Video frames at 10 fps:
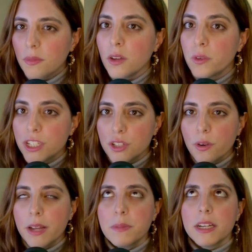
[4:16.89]
which is
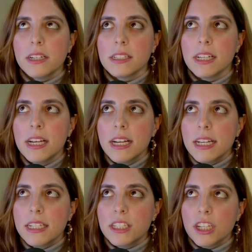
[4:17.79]
great because
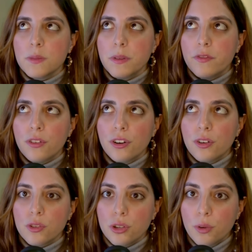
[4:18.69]
it's just before
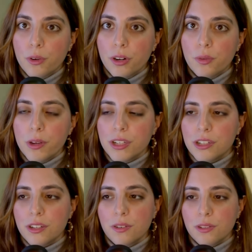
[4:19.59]
October,
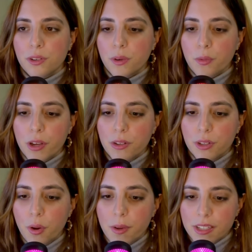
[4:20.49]
which October we all
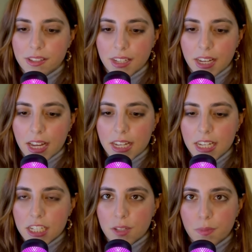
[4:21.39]
know is the
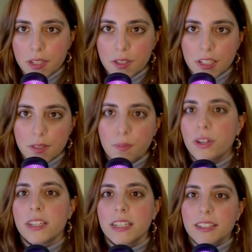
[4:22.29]
it's
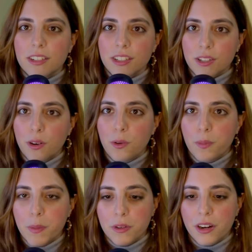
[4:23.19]
spooky season, so
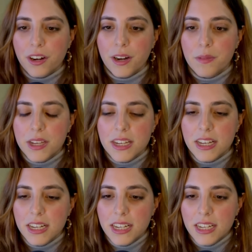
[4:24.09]
people are gonna
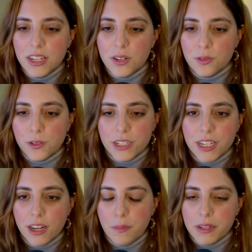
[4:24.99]
be, you know,
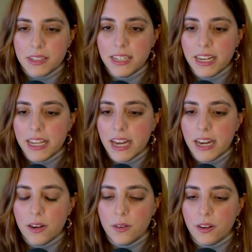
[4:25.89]
dressing up as
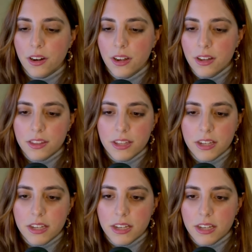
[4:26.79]
Lydia or
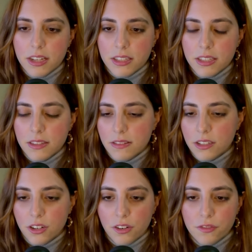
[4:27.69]
the the
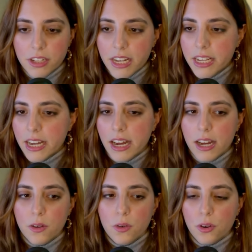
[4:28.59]
daughter of
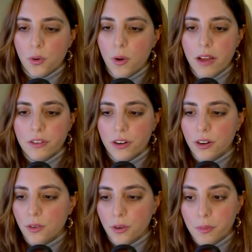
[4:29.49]
Lydia or
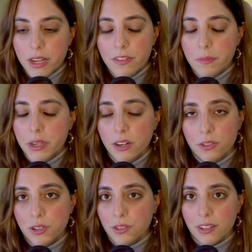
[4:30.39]
whoever or even
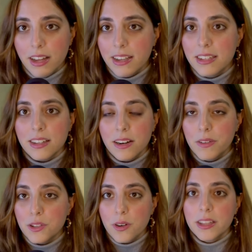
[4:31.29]
Beetlejuice. Like it's gonna
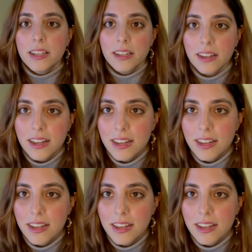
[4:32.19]
be trending.